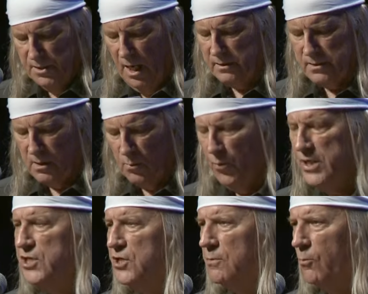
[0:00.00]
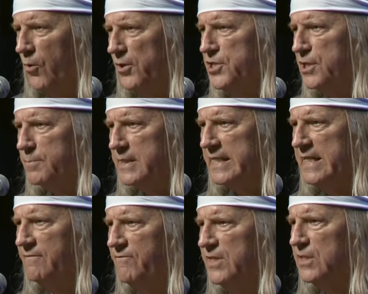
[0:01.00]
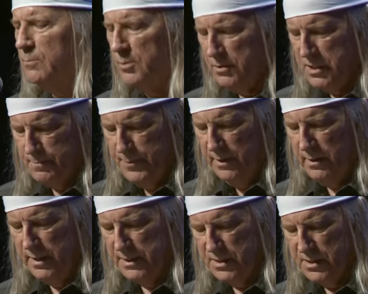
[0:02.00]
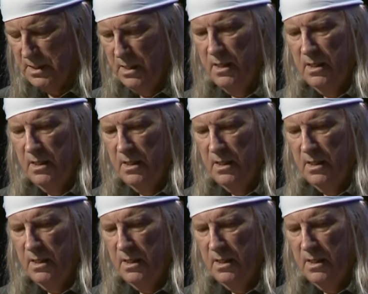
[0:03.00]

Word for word: doctor worshiped invisible spirits